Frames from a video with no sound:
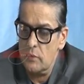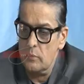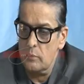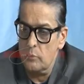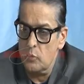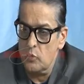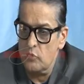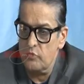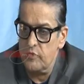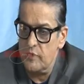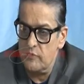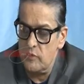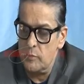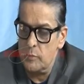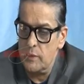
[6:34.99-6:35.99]
more
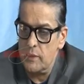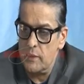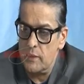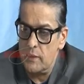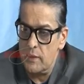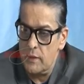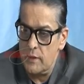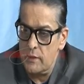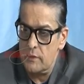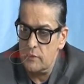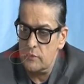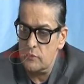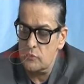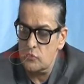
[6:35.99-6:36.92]
favorably inclined